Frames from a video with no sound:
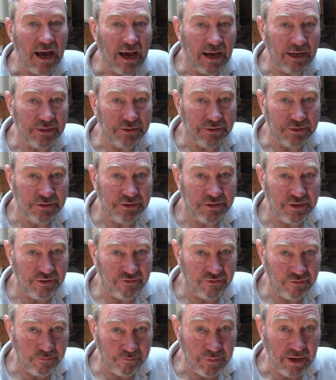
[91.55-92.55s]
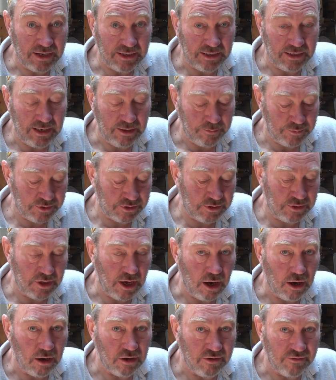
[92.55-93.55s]
and different pen clips that
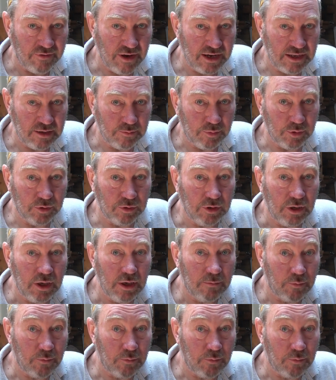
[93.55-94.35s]
are available,